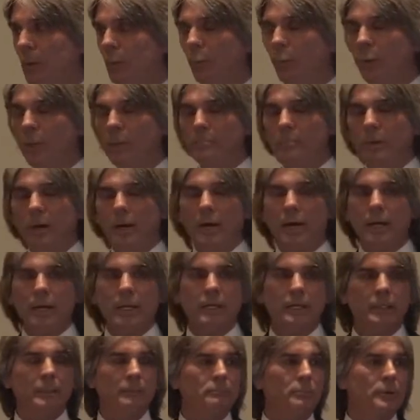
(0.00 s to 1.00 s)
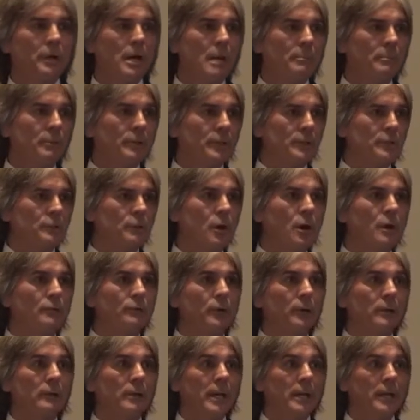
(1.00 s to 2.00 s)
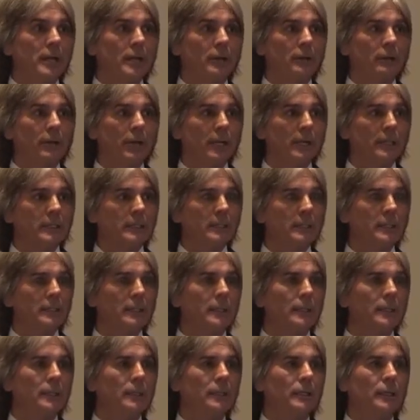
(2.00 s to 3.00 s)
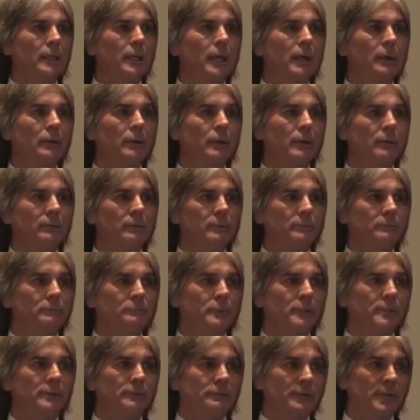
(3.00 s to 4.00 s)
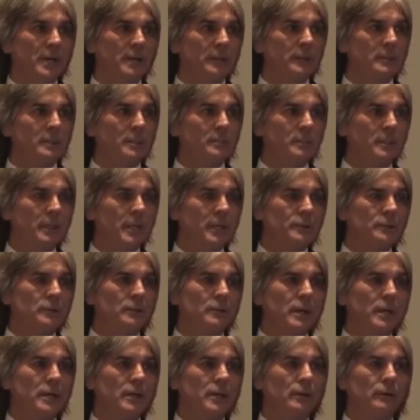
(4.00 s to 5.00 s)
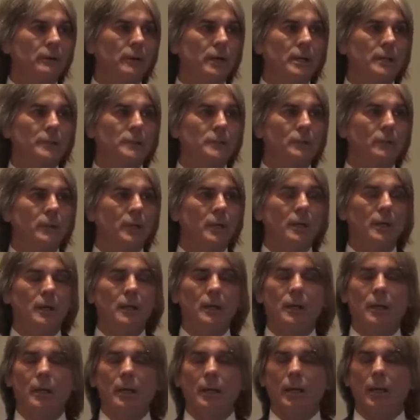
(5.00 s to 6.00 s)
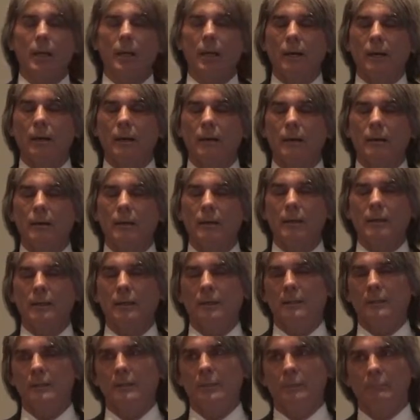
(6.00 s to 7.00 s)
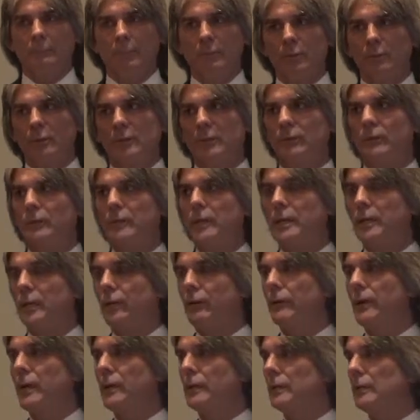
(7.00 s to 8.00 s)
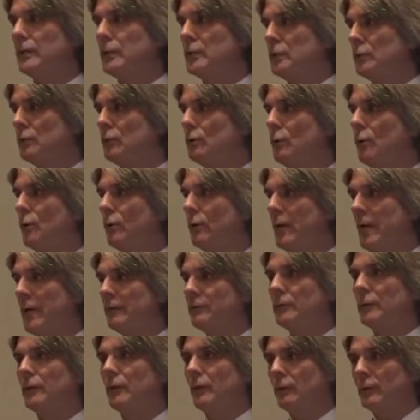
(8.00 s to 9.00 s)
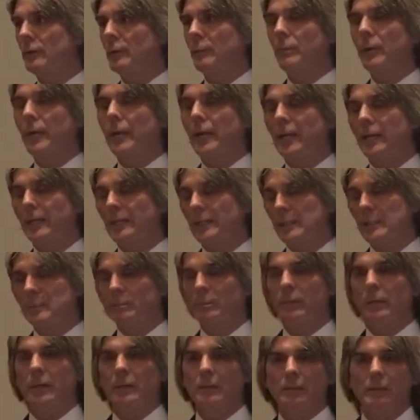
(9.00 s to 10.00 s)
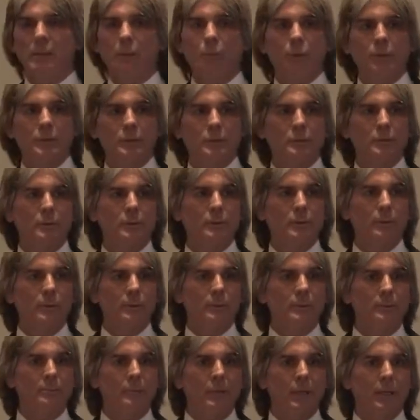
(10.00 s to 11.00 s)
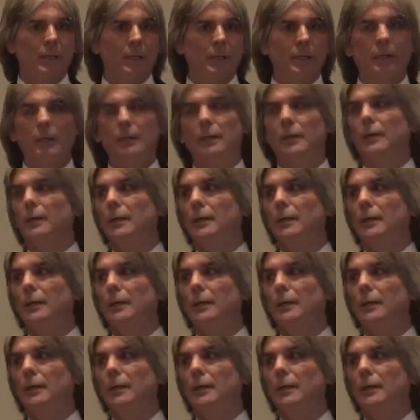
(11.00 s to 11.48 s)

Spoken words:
we buy properties off our line of credit. We have a fairly substantial line of credit. So the beauty of a line of credit is you don't have to go to the bank and explain to them what you're doing with the money,